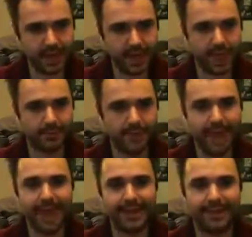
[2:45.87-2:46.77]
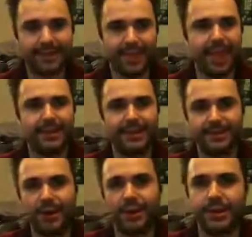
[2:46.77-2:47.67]
and that in
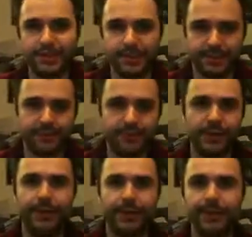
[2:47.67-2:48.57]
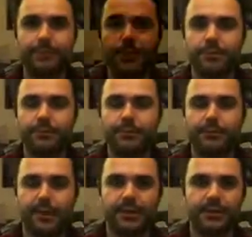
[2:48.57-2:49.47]
its own is a really big boon
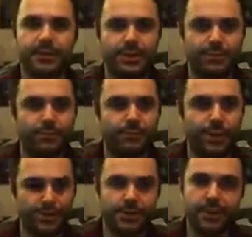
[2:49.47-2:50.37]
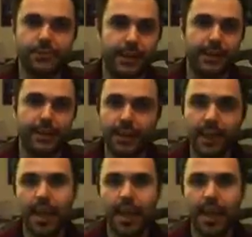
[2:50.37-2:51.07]
because the footprint's so big.